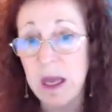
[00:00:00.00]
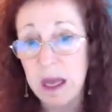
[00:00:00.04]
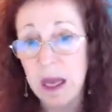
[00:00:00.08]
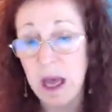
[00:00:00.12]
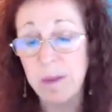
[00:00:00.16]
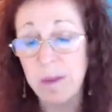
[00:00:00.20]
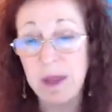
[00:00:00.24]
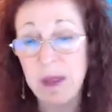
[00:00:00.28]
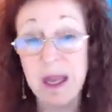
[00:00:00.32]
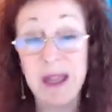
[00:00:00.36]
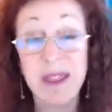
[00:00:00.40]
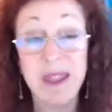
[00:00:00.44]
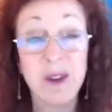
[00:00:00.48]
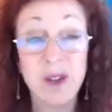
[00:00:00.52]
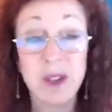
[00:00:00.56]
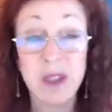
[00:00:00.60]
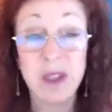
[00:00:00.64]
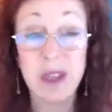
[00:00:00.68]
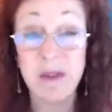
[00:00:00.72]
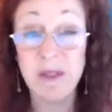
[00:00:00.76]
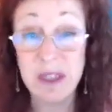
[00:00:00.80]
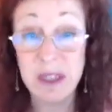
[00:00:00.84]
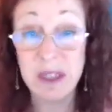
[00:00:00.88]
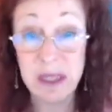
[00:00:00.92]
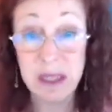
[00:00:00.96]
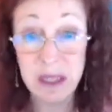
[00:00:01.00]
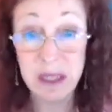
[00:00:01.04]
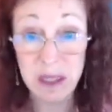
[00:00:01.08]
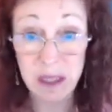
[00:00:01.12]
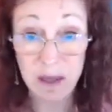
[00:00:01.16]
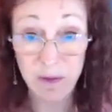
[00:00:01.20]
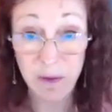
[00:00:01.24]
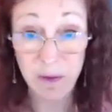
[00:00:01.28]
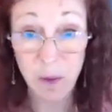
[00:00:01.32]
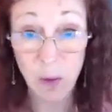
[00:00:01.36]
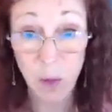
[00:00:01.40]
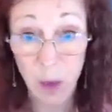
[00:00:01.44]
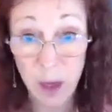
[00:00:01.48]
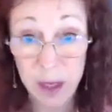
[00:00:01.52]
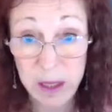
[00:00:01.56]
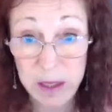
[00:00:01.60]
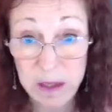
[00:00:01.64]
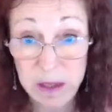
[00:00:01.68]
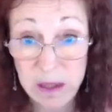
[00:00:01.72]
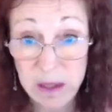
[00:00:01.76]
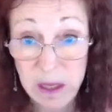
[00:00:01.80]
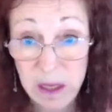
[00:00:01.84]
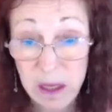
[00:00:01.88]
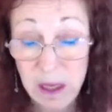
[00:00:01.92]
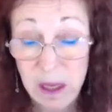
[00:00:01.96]
I mean, there's 17 different
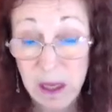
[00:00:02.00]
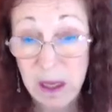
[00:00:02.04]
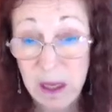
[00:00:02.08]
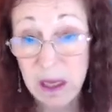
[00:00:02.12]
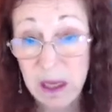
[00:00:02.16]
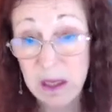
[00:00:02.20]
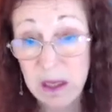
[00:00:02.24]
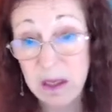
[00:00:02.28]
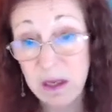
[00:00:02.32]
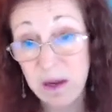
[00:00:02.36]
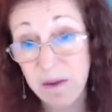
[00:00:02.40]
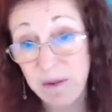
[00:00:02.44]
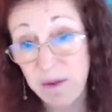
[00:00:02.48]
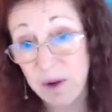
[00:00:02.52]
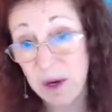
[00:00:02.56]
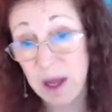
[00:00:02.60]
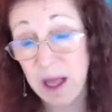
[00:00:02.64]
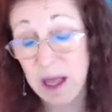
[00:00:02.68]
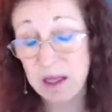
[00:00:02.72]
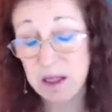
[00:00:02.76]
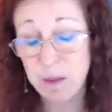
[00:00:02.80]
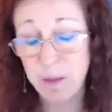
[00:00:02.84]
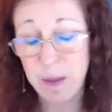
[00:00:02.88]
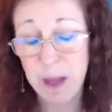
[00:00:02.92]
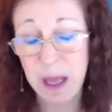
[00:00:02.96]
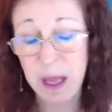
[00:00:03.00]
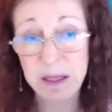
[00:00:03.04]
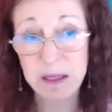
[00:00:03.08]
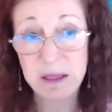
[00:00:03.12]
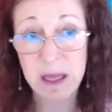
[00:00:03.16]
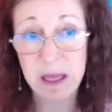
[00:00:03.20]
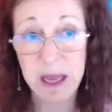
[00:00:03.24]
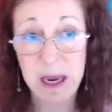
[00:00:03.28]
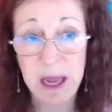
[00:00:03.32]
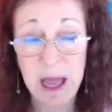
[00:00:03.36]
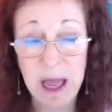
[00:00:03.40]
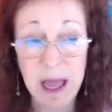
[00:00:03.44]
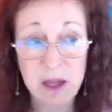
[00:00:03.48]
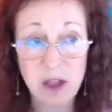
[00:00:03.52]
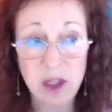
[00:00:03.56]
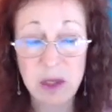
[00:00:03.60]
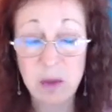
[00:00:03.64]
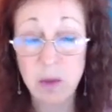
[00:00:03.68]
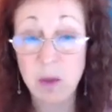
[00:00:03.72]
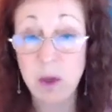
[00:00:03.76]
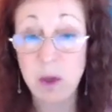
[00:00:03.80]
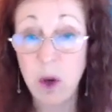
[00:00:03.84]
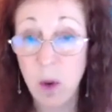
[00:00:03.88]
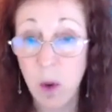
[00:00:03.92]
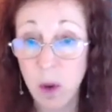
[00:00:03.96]
ones in different aspects, and I actually
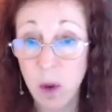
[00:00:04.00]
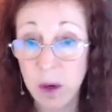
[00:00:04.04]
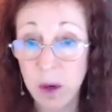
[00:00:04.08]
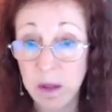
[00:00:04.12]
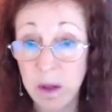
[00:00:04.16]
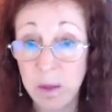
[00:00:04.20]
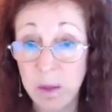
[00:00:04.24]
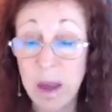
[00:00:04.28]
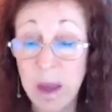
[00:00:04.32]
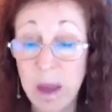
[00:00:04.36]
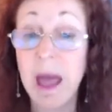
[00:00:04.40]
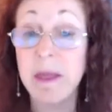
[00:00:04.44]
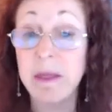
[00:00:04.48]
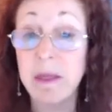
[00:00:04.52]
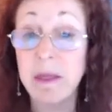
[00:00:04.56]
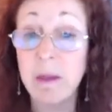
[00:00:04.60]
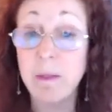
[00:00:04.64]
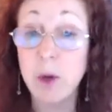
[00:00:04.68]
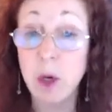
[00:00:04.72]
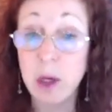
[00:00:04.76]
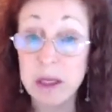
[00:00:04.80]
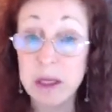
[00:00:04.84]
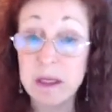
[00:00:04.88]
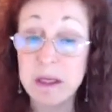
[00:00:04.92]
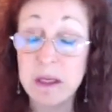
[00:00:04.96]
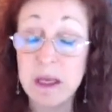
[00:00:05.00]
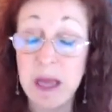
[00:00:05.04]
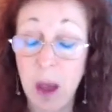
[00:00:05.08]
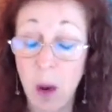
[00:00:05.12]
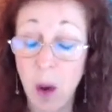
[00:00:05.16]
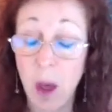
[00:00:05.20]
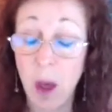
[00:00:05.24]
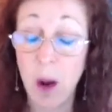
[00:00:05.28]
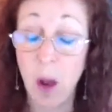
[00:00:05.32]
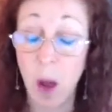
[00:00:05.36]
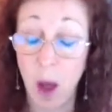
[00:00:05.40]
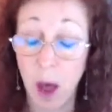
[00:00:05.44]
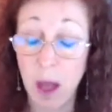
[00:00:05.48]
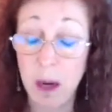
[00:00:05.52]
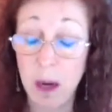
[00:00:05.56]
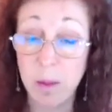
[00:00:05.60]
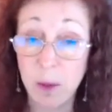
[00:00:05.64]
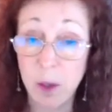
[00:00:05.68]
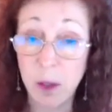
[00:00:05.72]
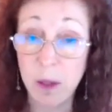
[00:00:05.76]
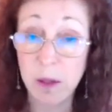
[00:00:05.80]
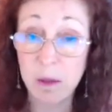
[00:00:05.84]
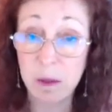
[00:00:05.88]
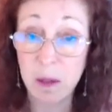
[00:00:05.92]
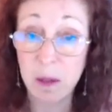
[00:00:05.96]
recorded them. And the book is now on
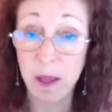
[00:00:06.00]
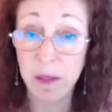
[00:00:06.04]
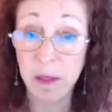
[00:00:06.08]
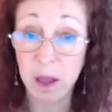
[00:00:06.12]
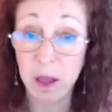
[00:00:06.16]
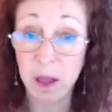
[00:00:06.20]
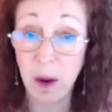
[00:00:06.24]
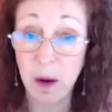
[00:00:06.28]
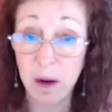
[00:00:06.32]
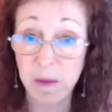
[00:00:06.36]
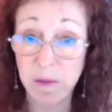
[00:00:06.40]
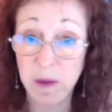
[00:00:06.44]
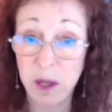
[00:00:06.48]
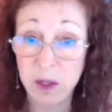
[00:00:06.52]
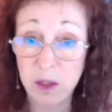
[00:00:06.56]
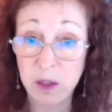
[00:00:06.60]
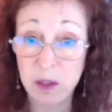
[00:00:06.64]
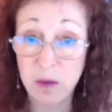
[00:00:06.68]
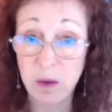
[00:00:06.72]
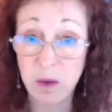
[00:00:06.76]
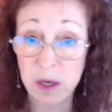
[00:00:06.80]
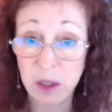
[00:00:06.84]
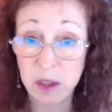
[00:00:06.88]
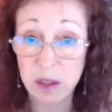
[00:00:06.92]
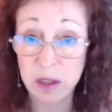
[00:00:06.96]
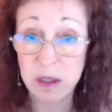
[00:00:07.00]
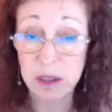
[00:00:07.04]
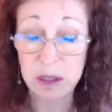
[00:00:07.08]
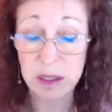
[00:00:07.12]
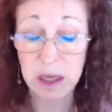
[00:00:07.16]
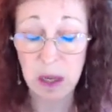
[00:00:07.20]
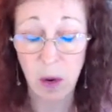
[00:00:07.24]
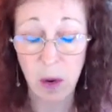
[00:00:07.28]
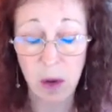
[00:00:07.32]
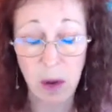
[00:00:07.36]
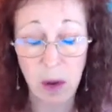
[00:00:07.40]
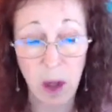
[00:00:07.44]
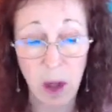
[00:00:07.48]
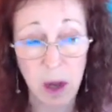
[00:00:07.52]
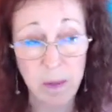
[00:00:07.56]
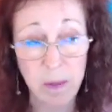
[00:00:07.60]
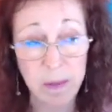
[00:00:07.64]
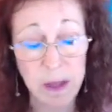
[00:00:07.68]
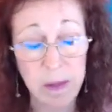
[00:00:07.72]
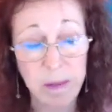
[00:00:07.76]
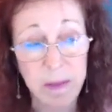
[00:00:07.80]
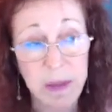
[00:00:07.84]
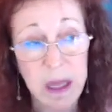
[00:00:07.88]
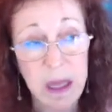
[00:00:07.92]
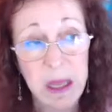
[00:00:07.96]
Audible. The Art of Conscious Creation is now on
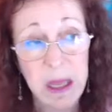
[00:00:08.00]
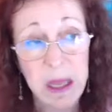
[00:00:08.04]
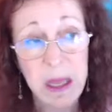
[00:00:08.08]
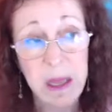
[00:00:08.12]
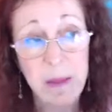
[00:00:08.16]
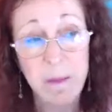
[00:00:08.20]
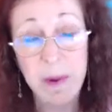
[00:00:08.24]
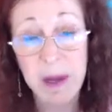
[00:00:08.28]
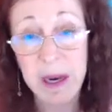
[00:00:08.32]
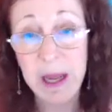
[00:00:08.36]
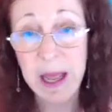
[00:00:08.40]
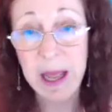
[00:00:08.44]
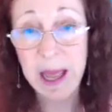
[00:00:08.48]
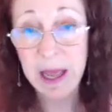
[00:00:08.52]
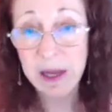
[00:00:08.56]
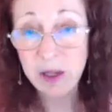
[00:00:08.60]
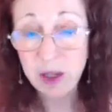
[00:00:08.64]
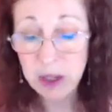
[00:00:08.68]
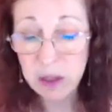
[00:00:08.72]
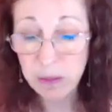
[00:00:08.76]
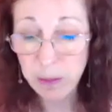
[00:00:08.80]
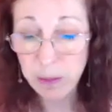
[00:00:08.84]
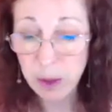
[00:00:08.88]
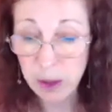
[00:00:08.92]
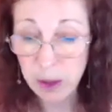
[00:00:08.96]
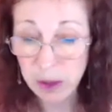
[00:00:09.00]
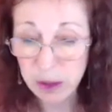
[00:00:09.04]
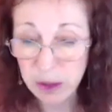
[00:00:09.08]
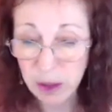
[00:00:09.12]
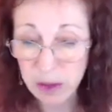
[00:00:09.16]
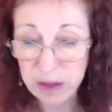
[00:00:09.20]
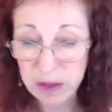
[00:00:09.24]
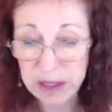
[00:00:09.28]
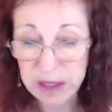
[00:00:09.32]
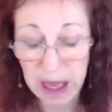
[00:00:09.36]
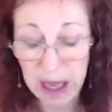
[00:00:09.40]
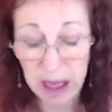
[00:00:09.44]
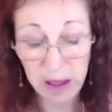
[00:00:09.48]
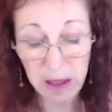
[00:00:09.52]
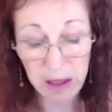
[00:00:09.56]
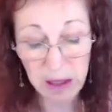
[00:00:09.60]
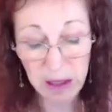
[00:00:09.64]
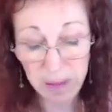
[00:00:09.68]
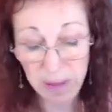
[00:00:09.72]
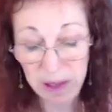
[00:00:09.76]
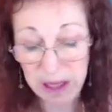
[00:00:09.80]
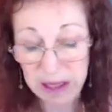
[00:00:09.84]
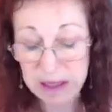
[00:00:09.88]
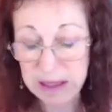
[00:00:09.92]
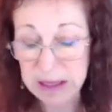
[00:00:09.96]
Audible, but I actually pulled those out and I
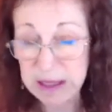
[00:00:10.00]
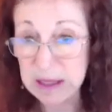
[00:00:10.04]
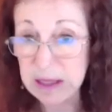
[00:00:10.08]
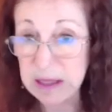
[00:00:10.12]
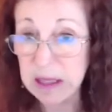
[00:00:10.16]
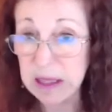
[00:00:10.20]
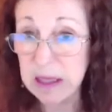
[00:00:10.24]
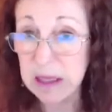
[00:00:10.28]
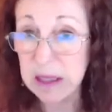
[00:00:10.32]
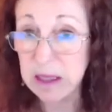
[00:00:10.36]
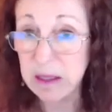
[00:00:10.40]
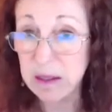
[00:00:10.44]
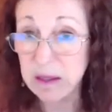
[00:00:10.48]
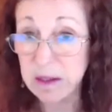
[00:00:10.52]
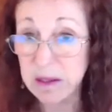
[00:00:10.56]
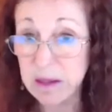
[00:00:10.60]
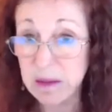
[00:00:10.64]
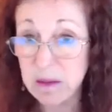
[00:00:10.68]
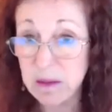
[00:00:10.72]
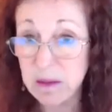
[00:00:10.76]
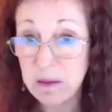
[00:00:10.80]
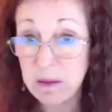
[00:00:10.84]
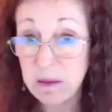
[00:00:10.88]
made CDs.